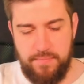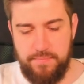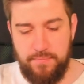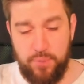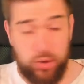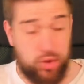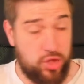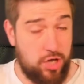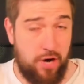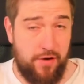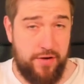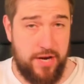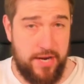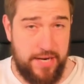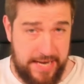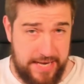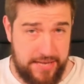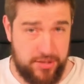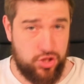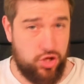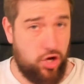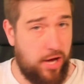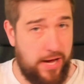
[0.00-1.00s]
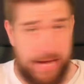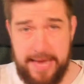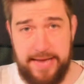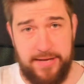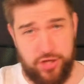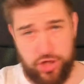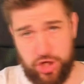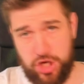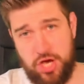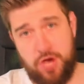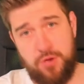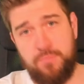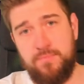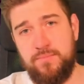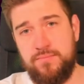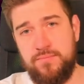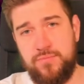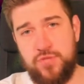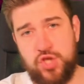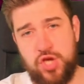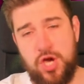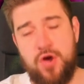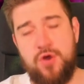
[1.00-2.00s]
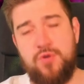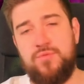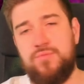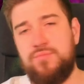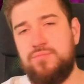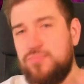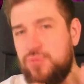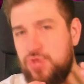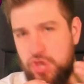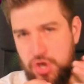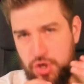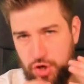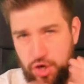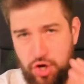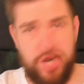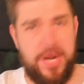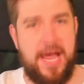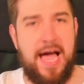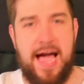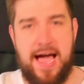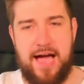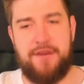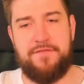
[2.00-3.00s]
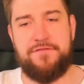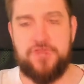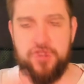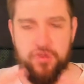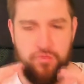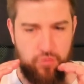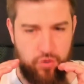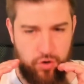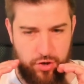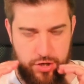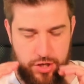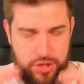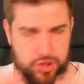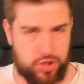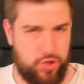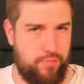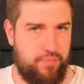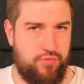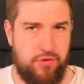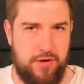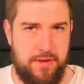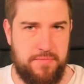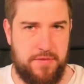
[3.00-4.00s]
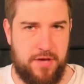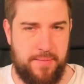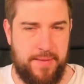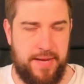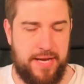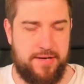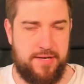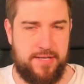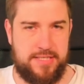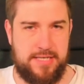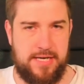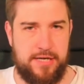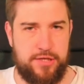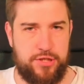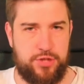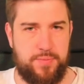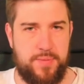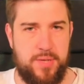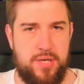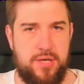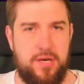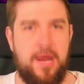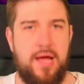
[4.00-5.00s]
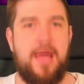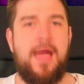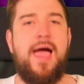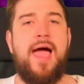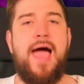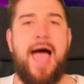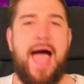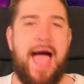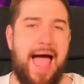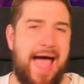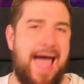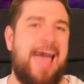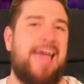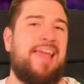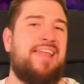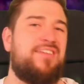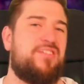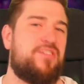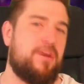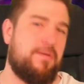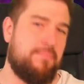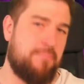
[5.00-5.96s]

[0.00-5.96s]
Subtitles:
Mortarion is not a HQ. So you're going to have to run a Supreme Command detachment and